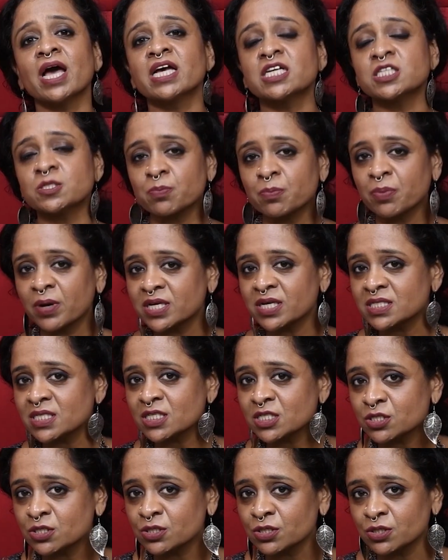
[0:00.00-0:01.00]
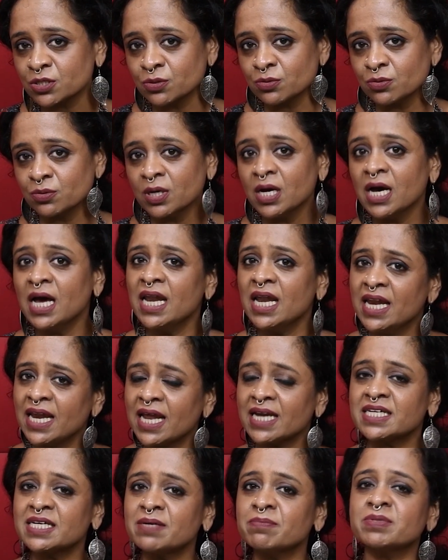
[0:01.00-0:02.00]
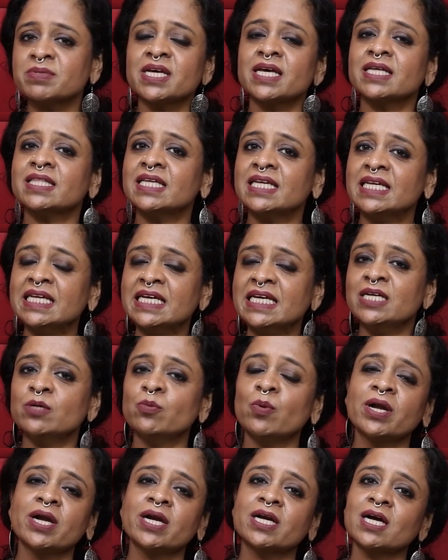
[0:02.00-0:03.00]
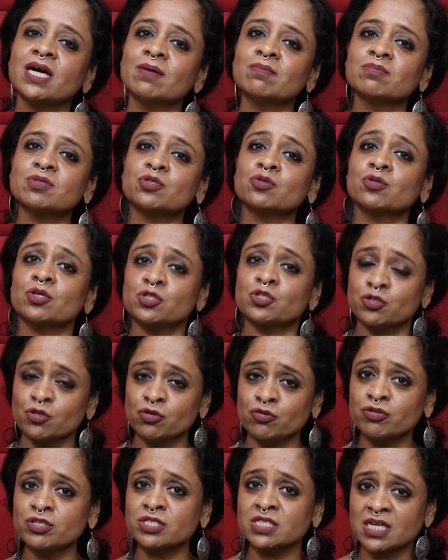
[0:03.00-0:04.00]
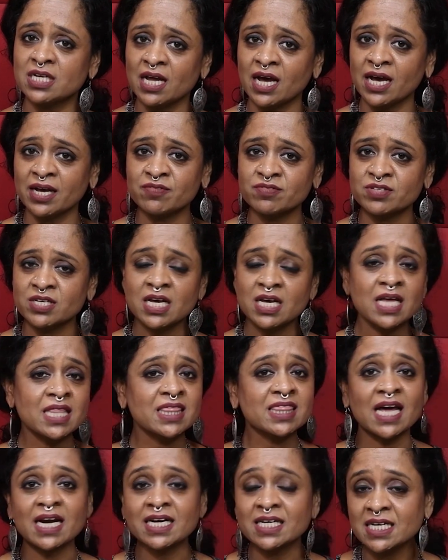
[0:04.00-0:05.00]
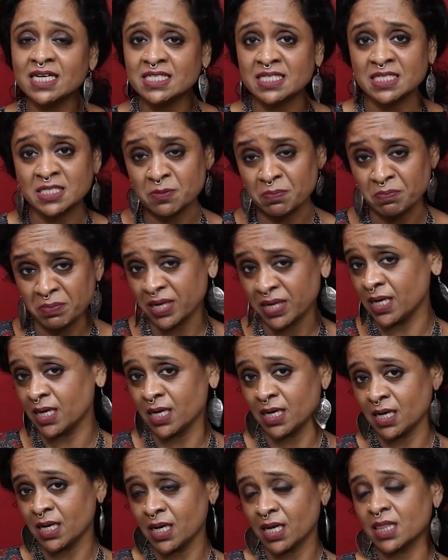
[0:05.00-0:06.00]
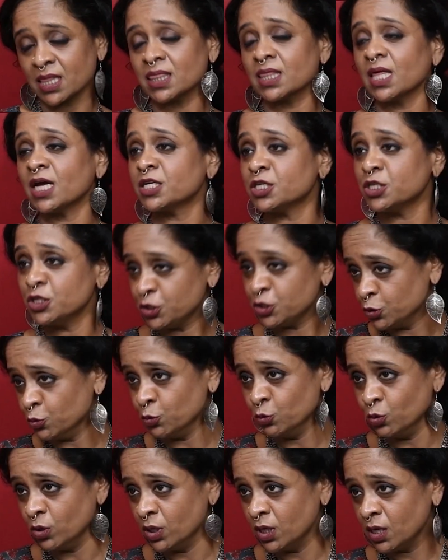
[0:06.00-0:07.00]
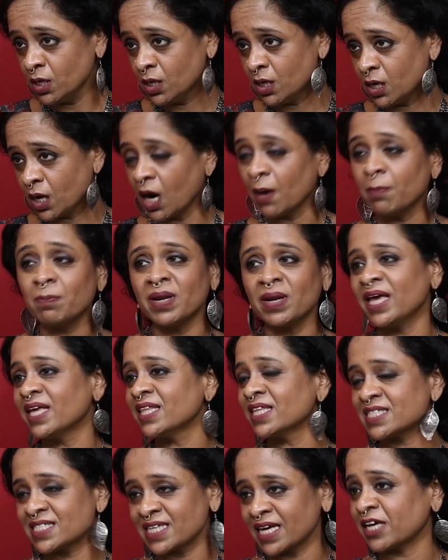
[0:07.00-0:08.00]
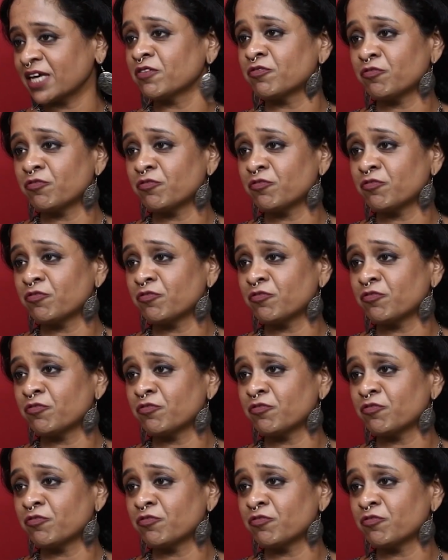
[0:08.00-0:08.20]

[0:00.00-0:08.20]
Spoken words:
express it to you. Let him take the lead when it comes to the children's lives. That doesn't mean that you are playing the second